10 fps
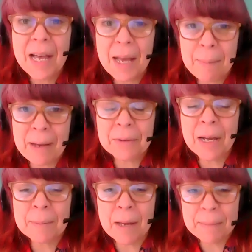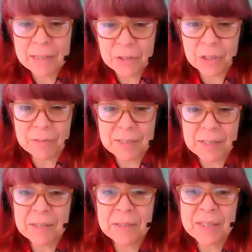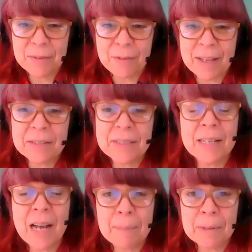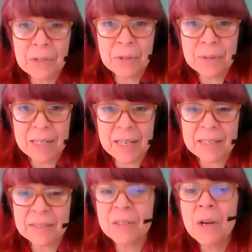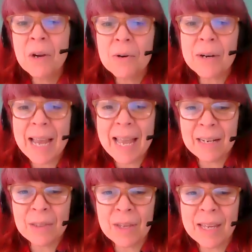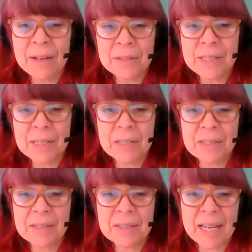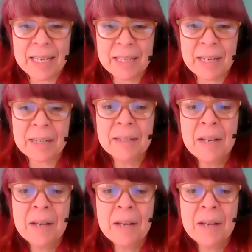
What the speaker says: about upcoming services, events, and opportunities, or anything else in the Society,